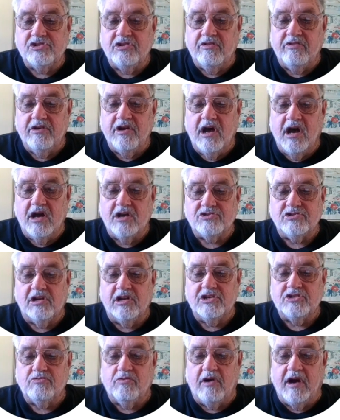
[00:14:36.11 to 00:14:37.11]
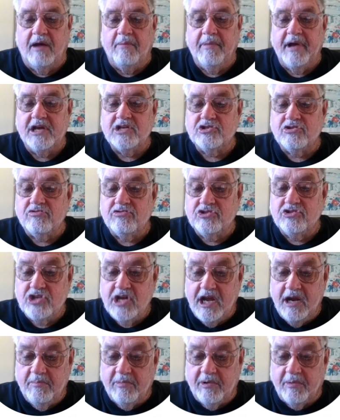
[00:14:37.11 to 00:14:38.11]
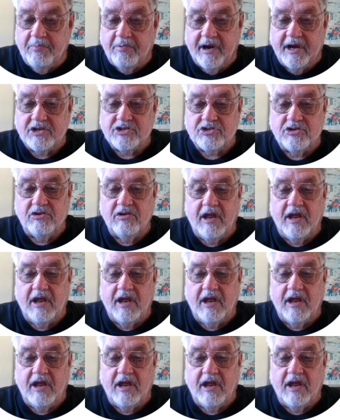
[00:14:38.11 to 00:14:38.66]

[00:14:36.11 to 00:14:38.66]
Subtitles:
to the nozzle is where I measure the chamber pressure.